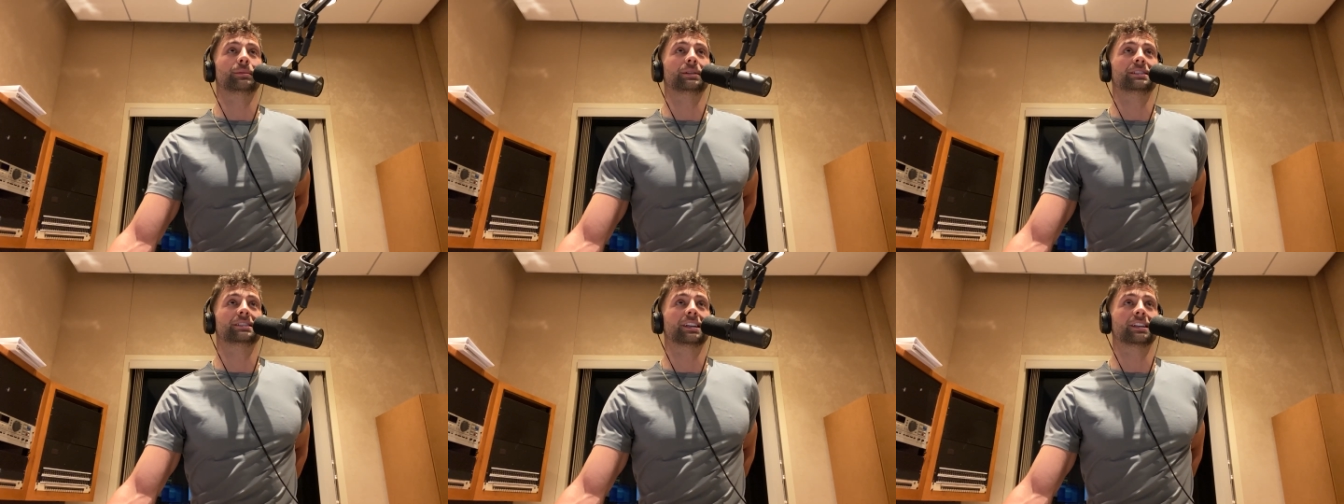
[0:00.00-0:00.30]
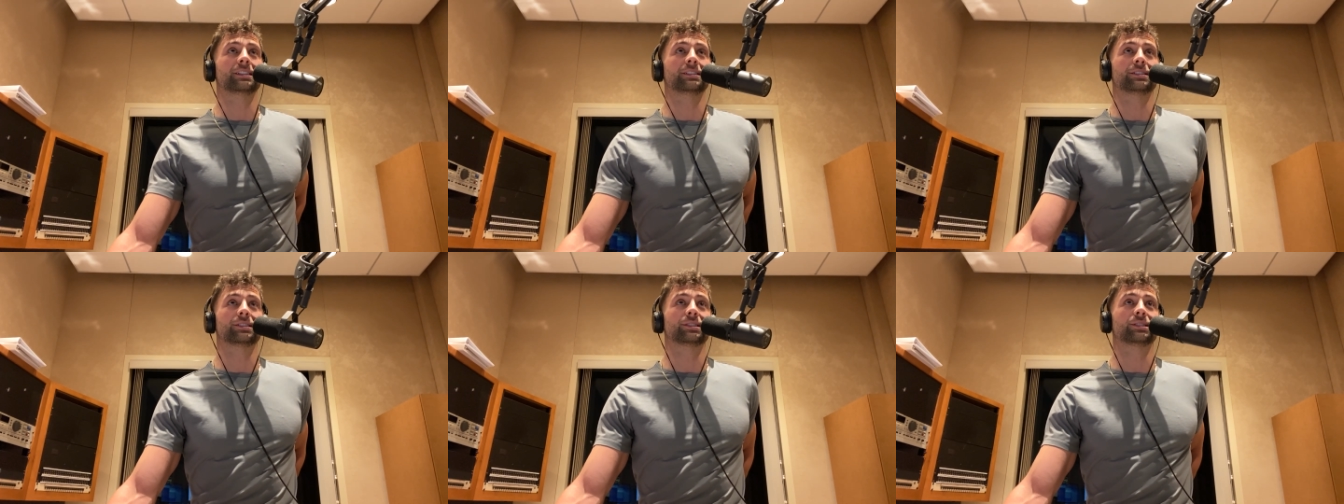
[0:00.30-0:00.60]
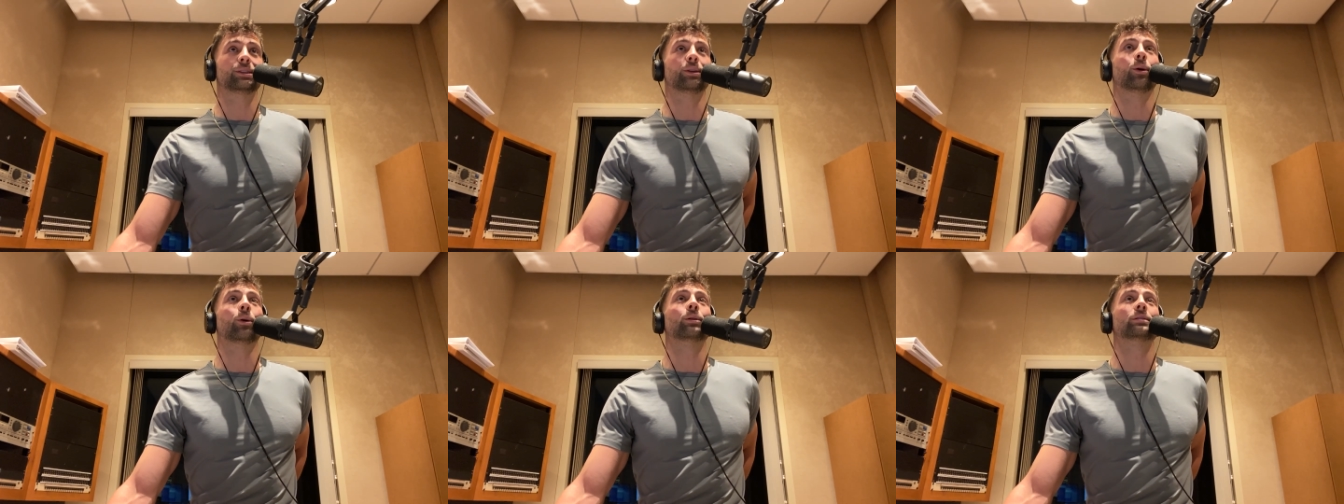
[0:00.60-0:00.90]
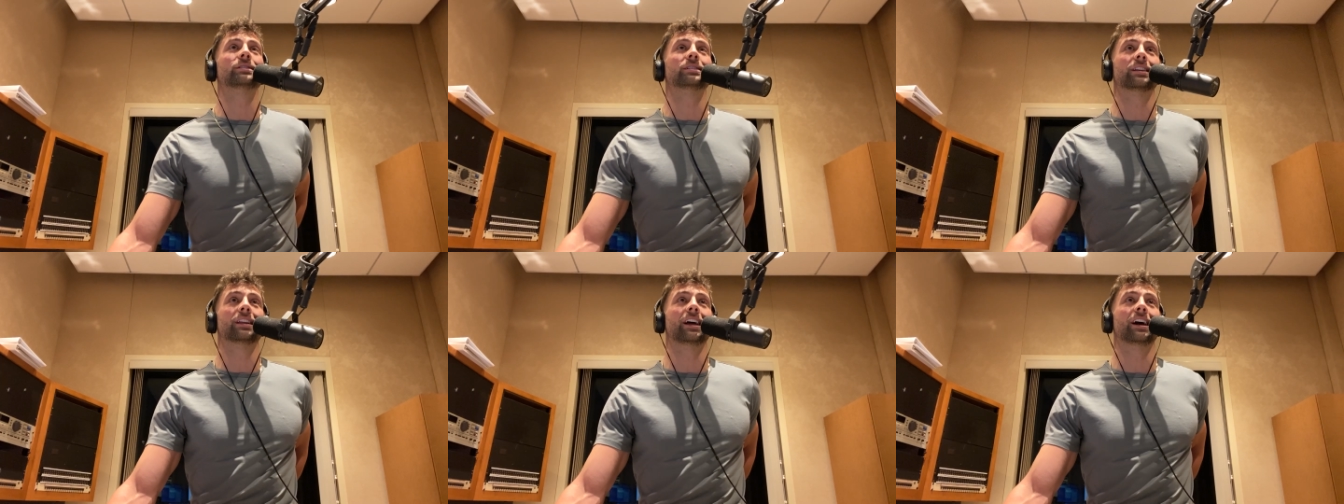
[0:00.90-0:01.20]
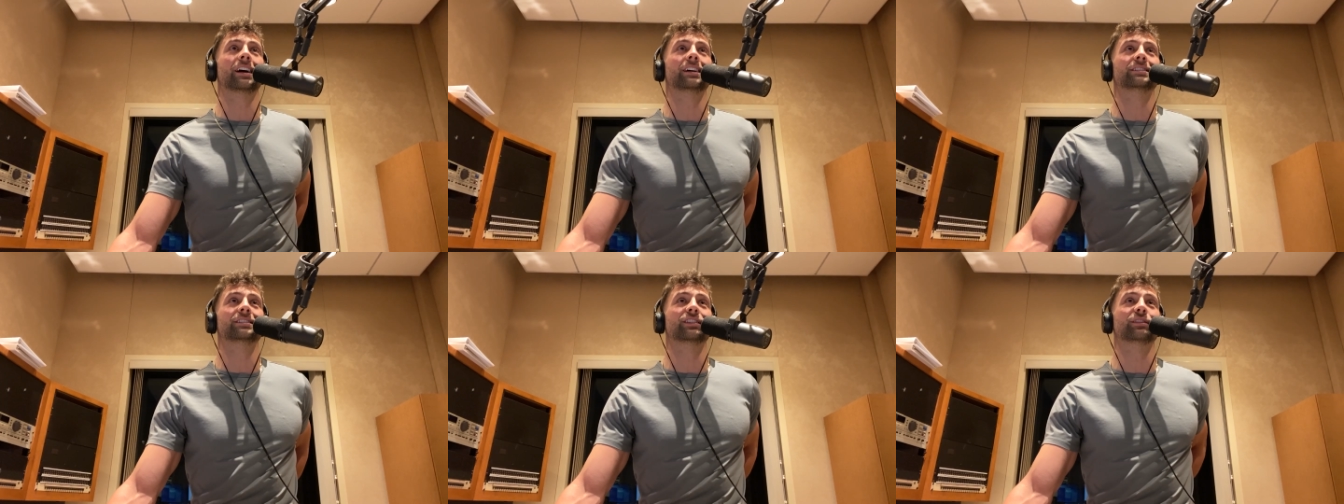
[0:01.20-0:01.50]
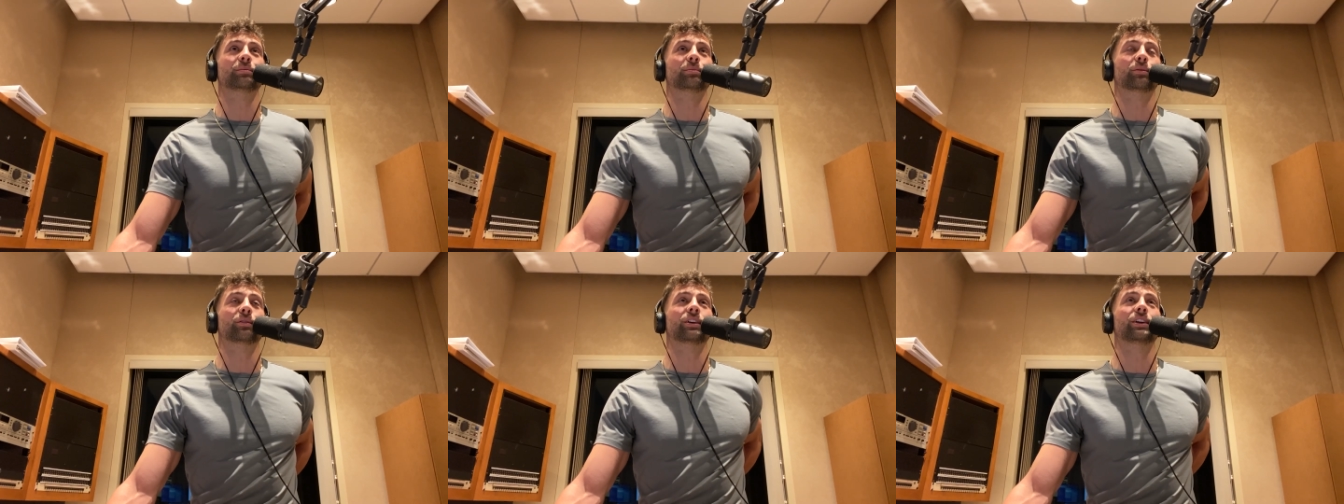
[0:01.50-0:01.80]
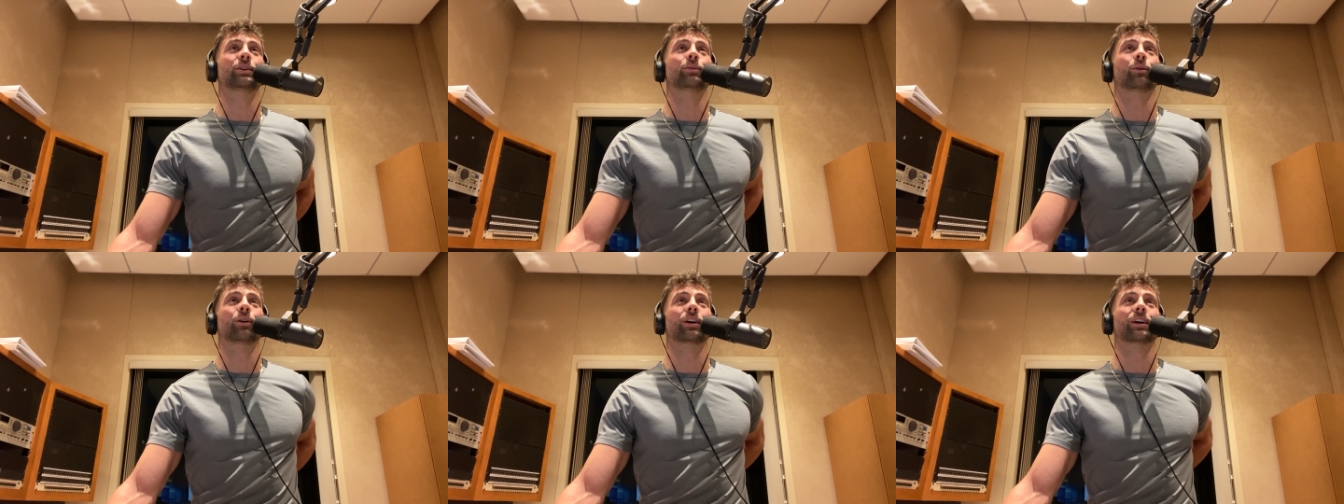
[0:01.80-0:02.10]
he said he snorts lines of
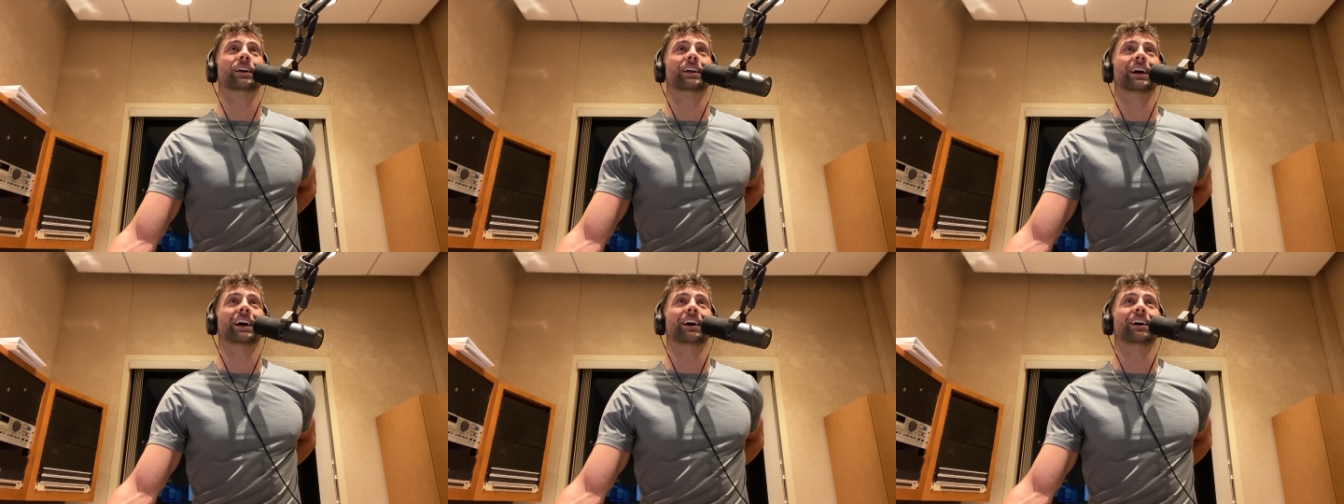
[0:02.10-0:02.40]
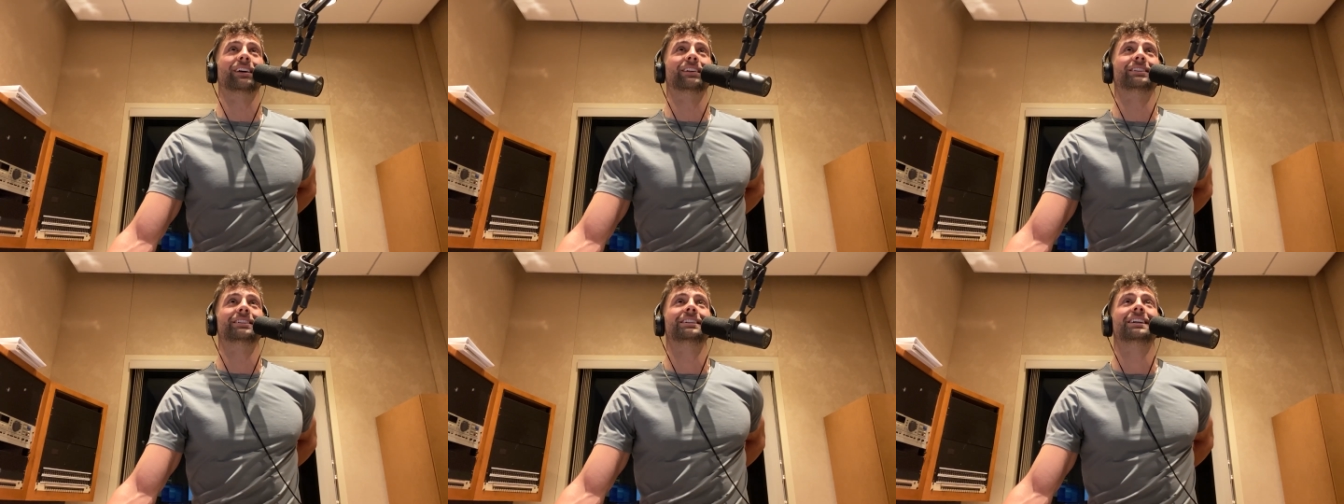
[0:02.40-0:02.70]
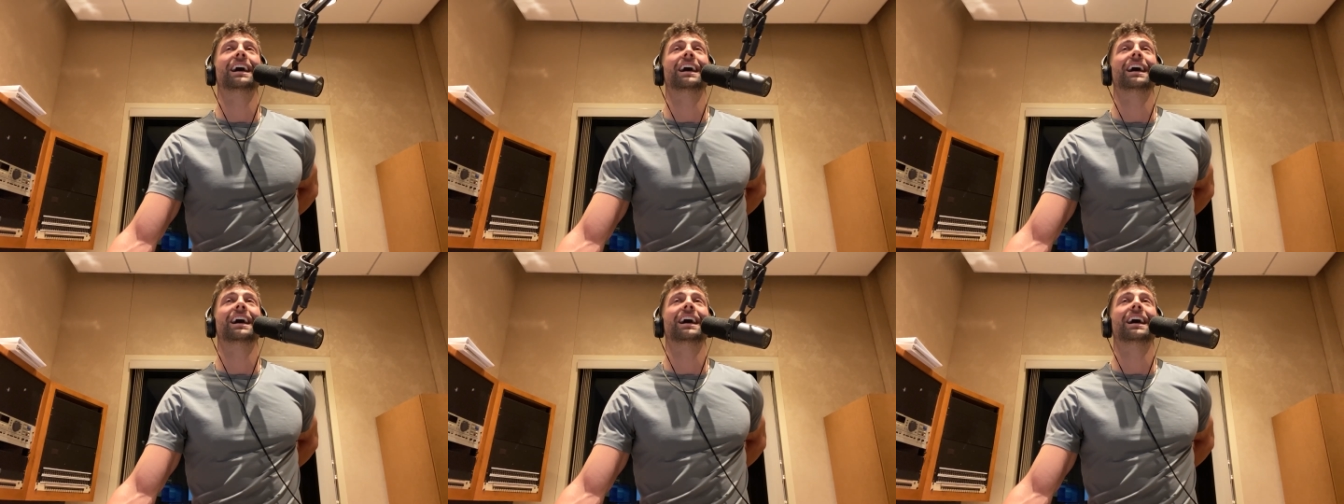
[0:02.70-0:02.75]
pre-workout.